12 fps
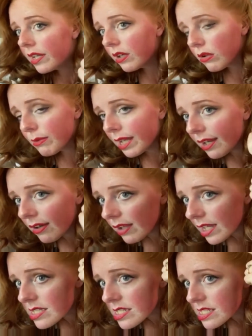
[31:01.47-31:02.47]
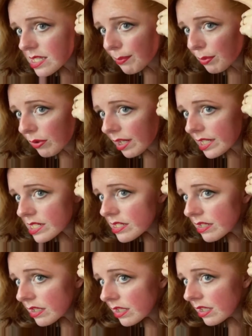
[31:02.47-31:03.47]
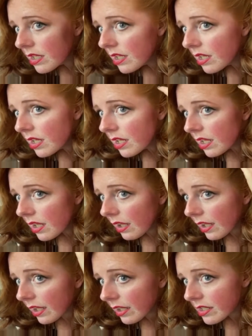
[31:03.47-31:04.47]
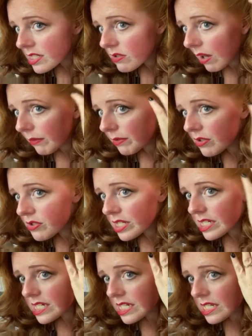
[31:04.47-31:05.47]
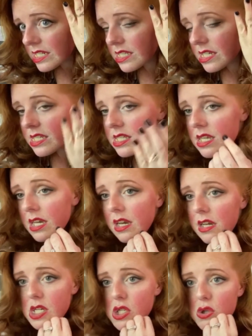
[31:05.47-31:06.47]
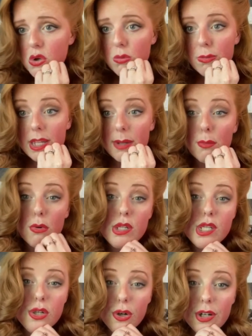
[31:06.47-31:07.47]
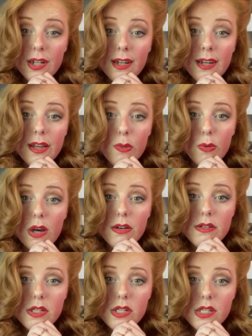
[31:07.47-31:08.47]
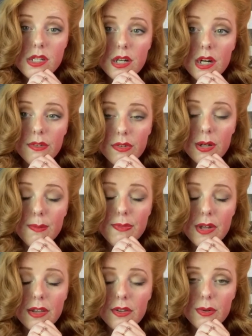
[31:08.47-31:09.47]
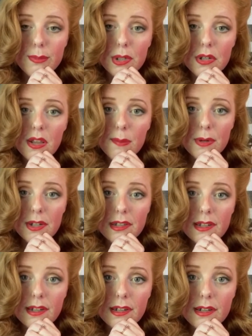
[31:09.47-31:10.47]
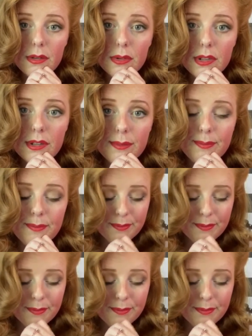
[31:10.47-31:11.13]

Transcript: here where my hair likes to separate. And so I would usually tease this to make it more sturdy as well as just to cover up that little bald spot that I got going on.